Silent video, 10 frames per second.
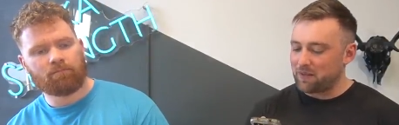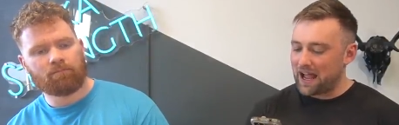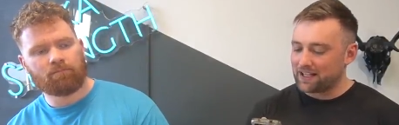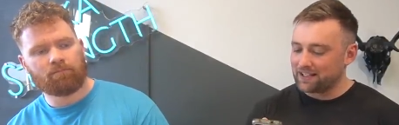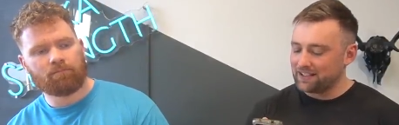
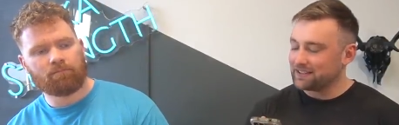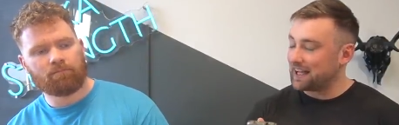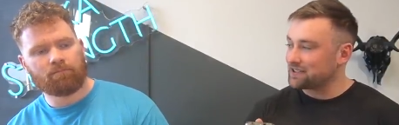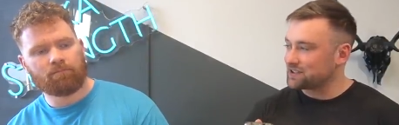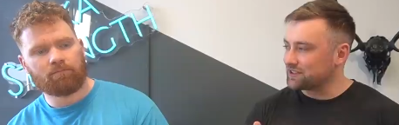Speaker 1: back?
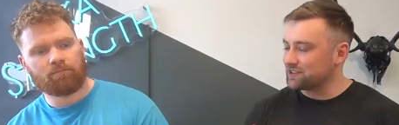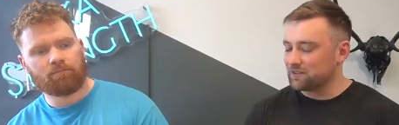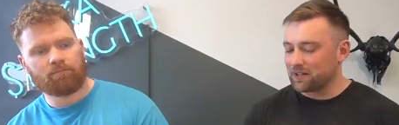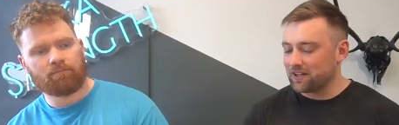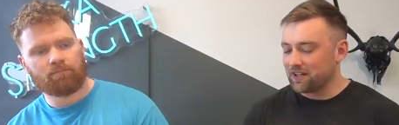That's just
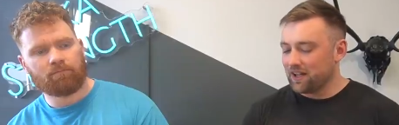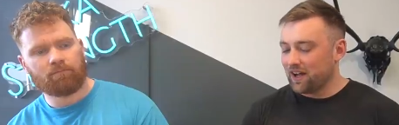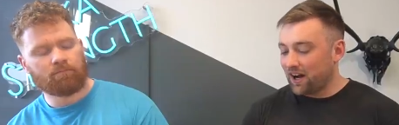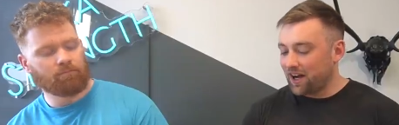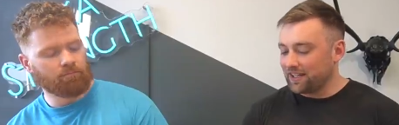stupid.
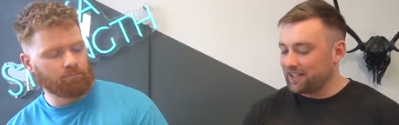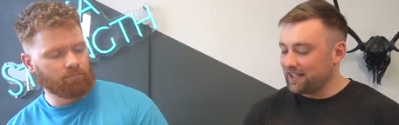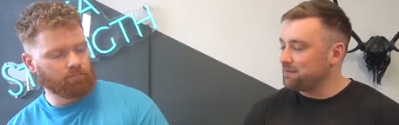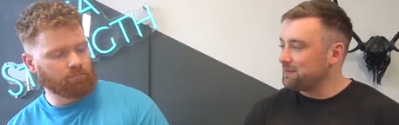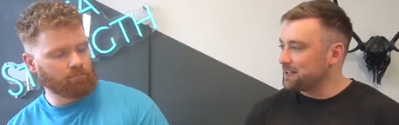I think
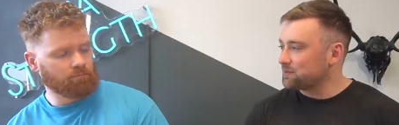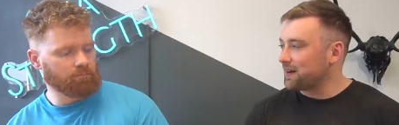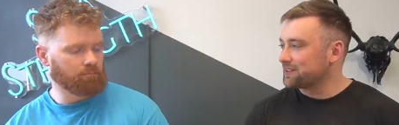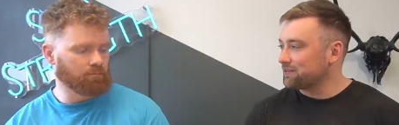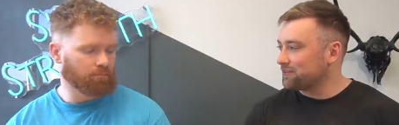he means
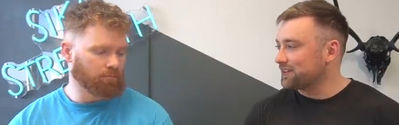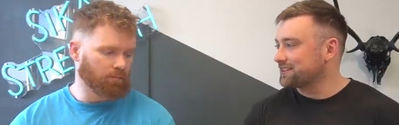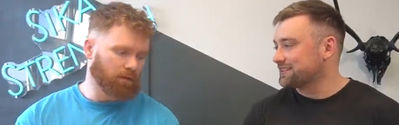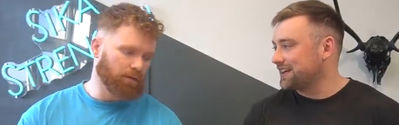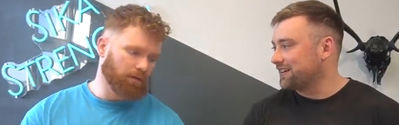what the fuck
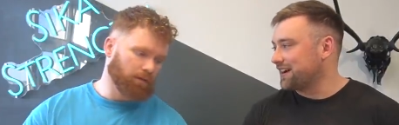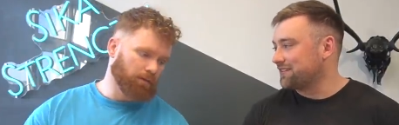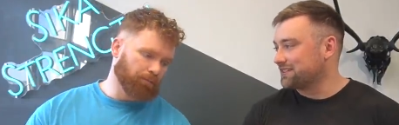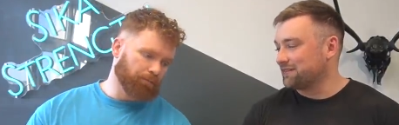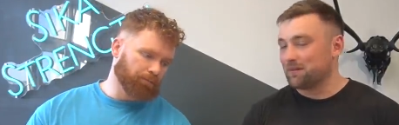does gear
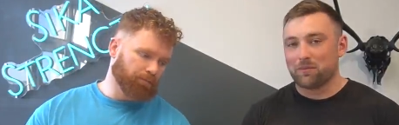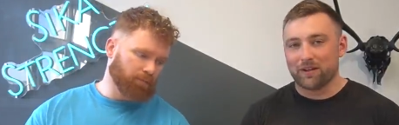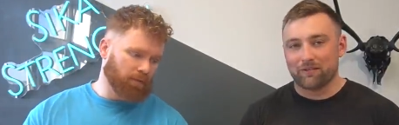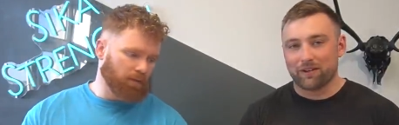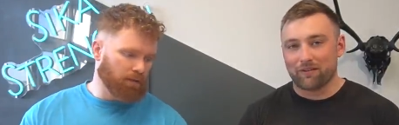have to do with
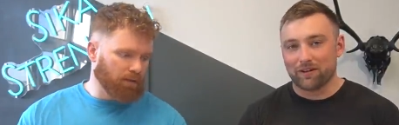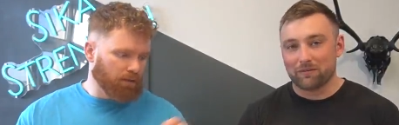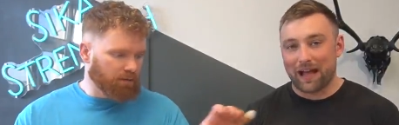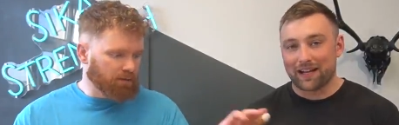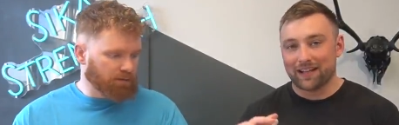pulling with a rounded
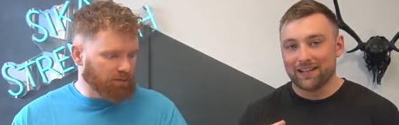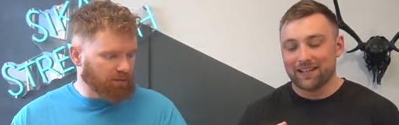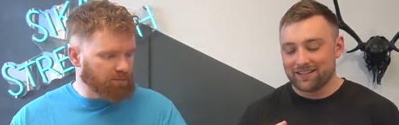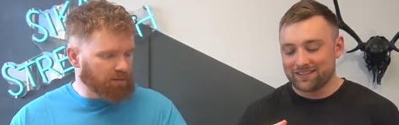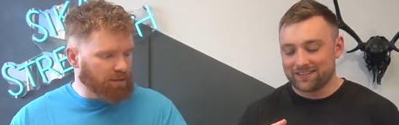back? So
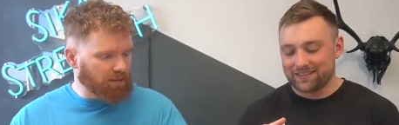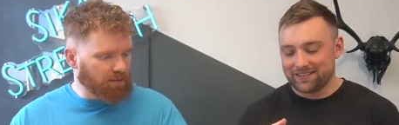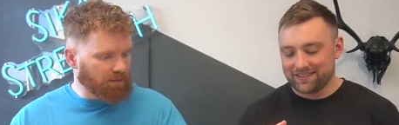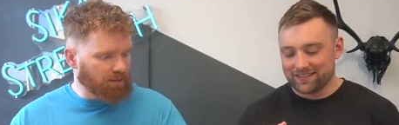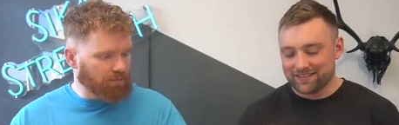this was
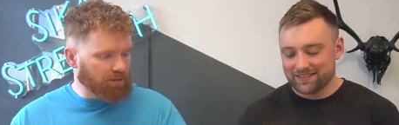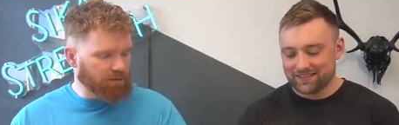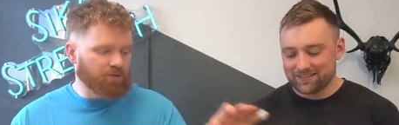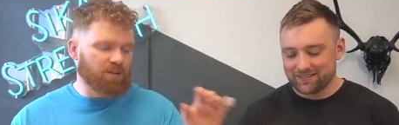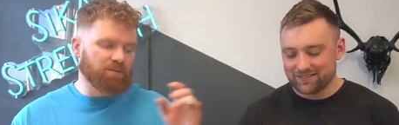on the
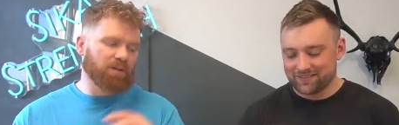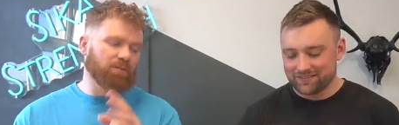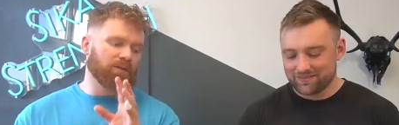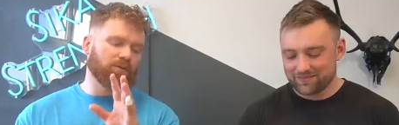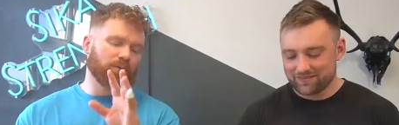
Speaker 2: Russian Dream Team
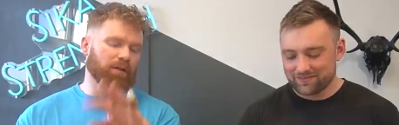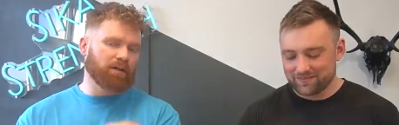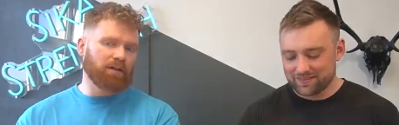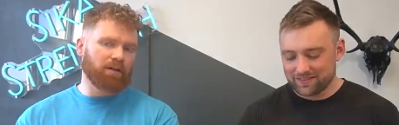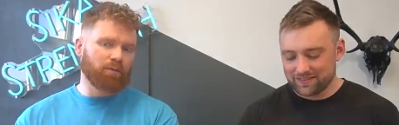video
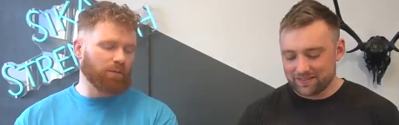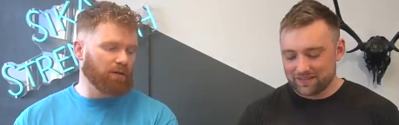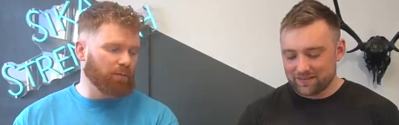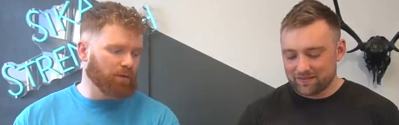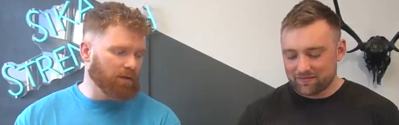where
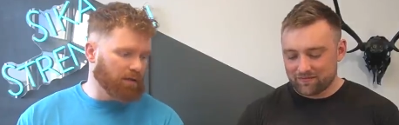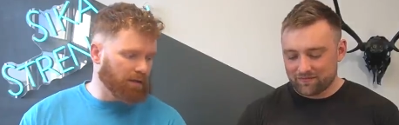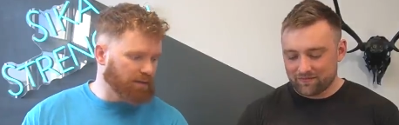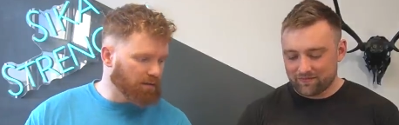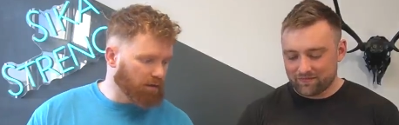we were.
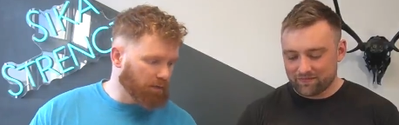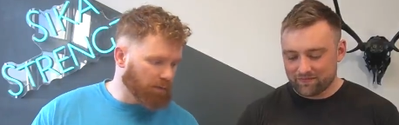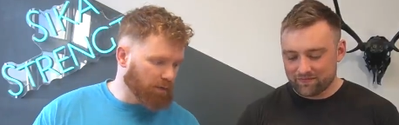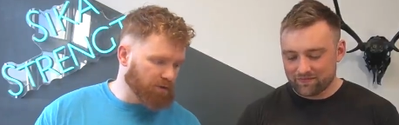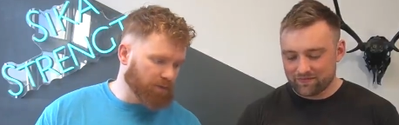It's called the
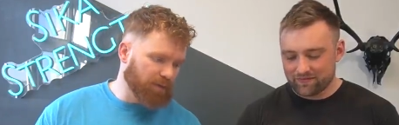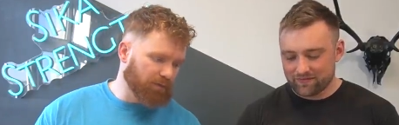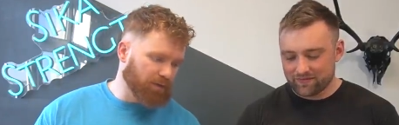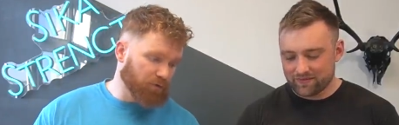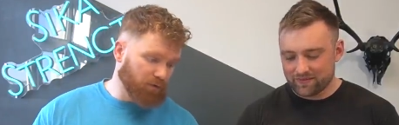Russian
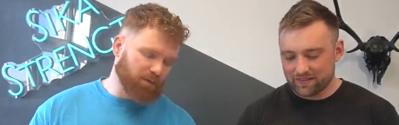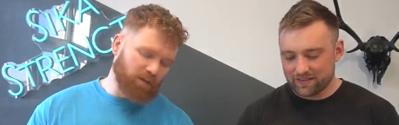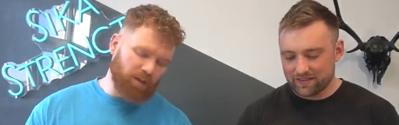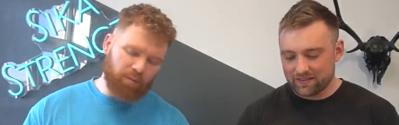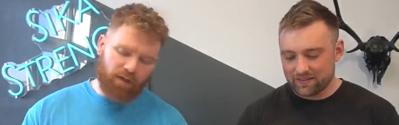Weightlifting Dream
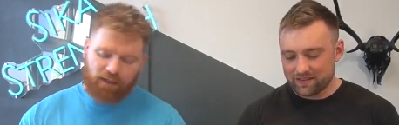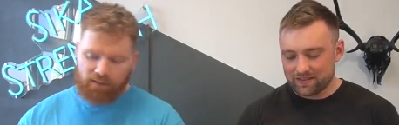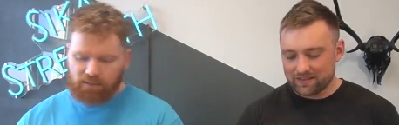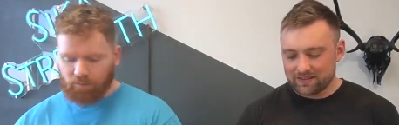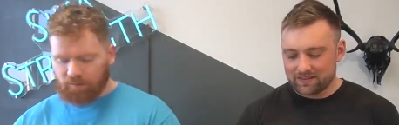Team.
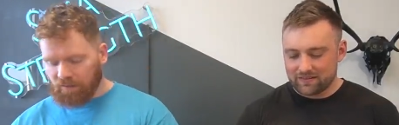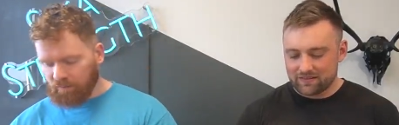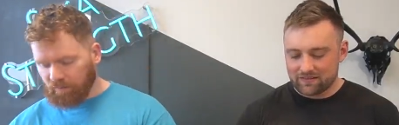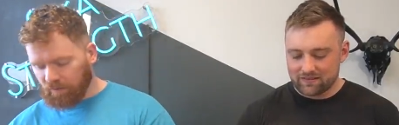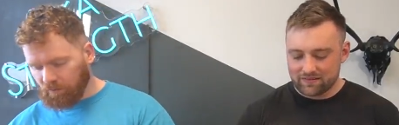So it was on a
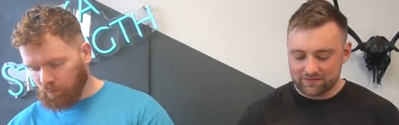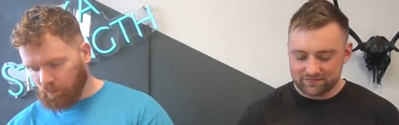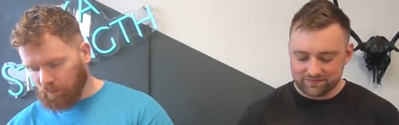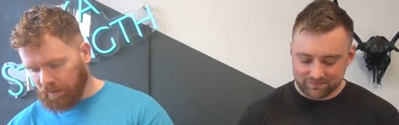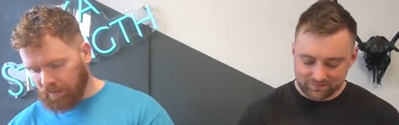video
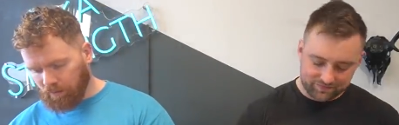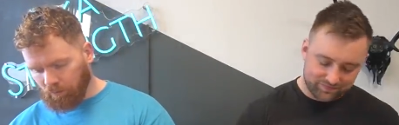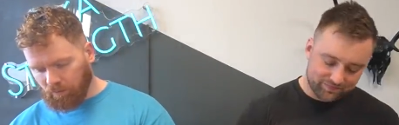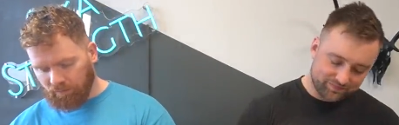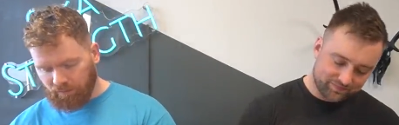where one of